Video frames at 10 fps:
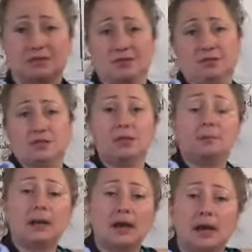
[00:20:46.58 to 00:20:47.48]
things in
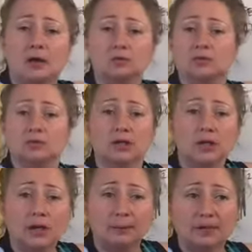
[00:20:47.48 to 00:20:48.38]
my house,
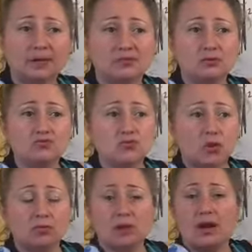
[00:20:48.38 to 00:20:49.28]
but if you
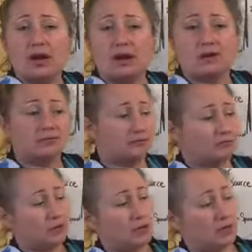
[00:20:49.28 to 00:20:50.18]
don't have
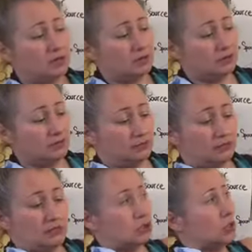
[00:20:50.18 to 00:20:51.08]
kind
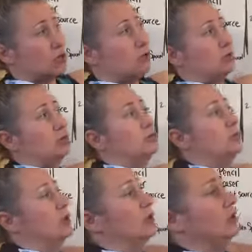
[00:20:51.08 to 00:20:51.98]
of
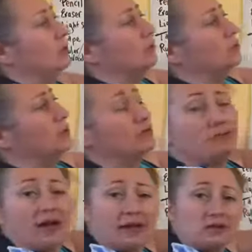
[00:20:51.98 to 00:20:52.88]
charcoal or
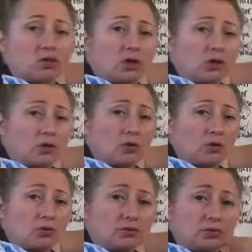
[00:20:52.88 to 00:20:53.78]
vine
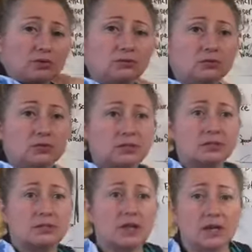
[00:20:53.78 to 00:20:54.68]
charcoal to do
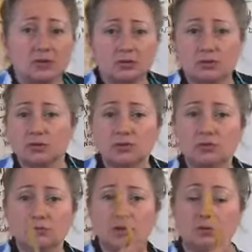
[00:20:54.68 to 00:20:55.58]
this, you can
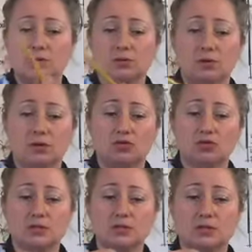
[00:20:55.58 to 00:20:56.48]
do it with a
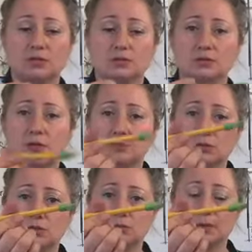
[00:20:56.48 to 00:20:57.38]
trusty old number
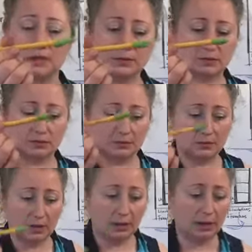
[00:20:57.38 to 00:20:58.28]
2 pencil.
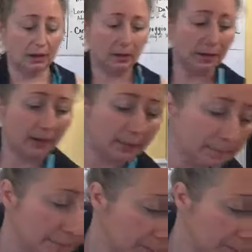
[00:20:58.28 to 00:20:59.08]
I